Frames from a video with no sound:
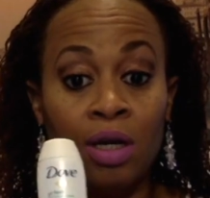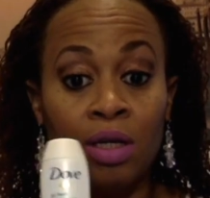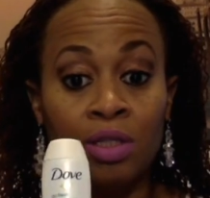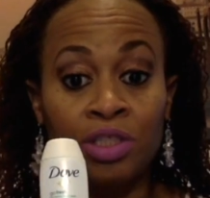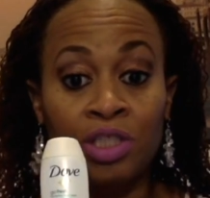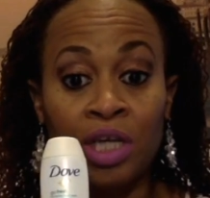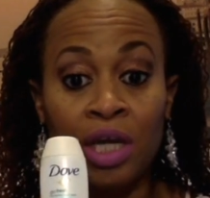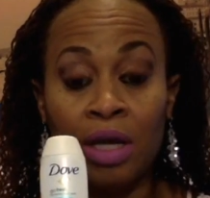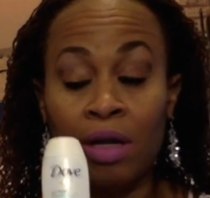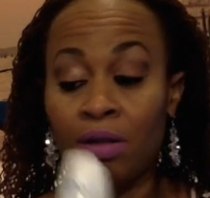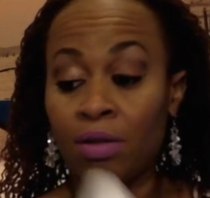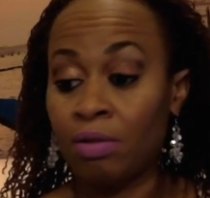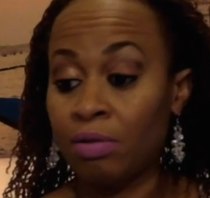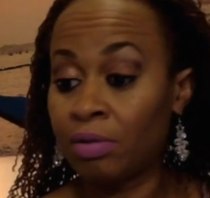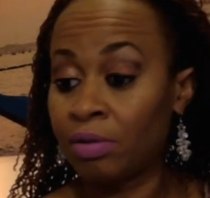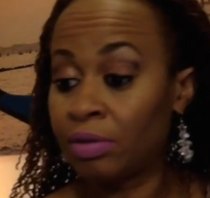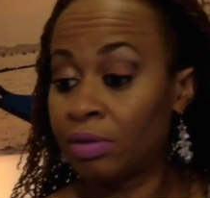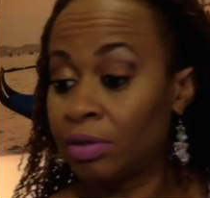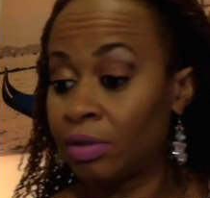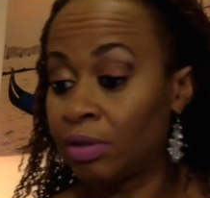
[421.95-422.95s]
gel
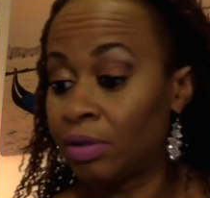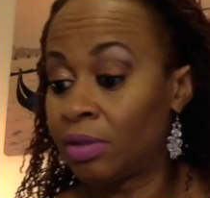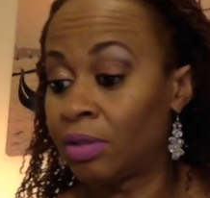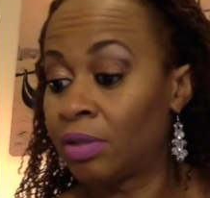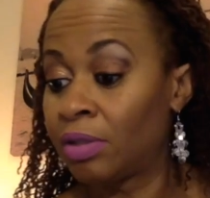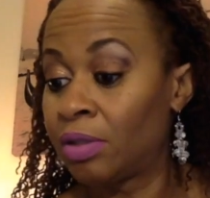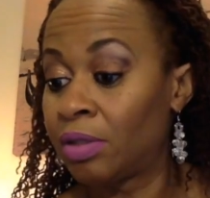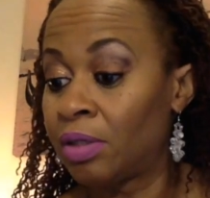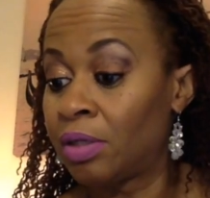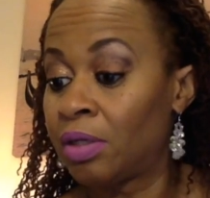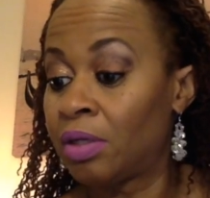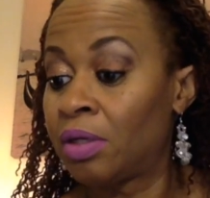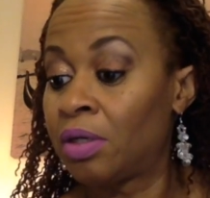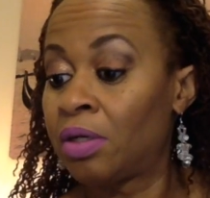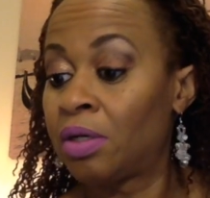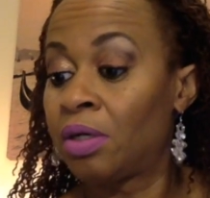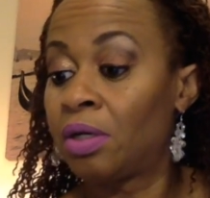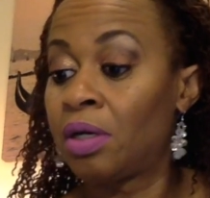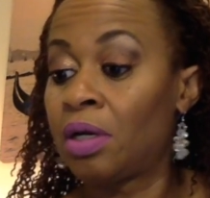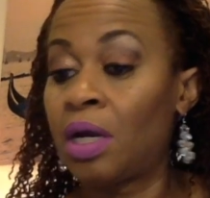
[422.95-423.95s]

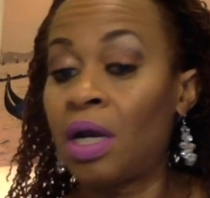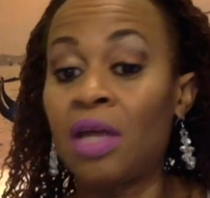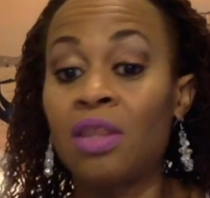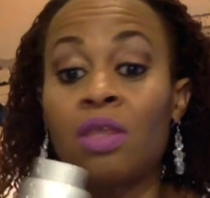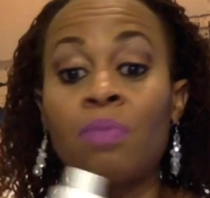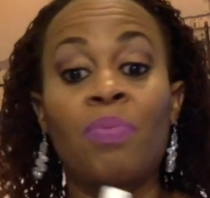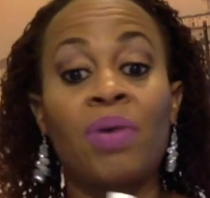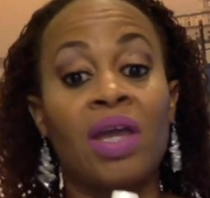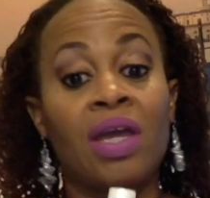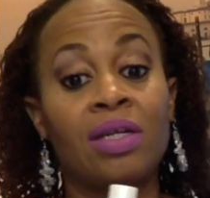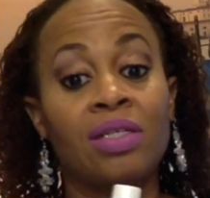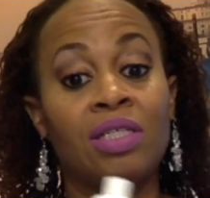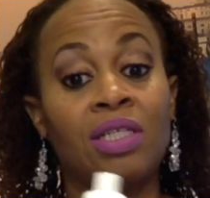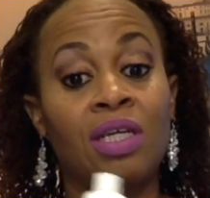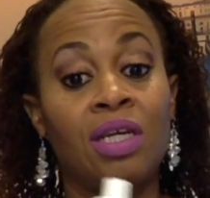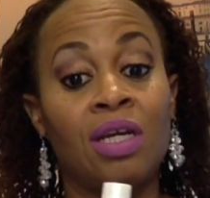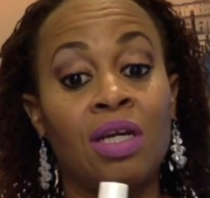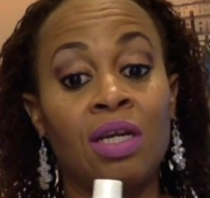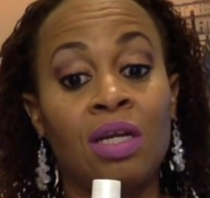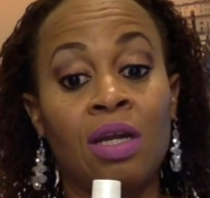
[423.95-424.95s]
and the
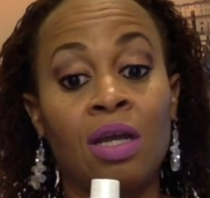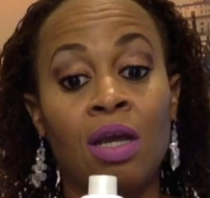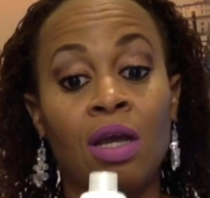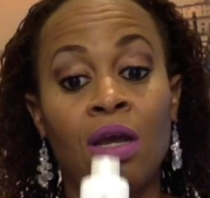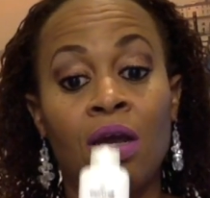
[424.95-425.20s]
Pantene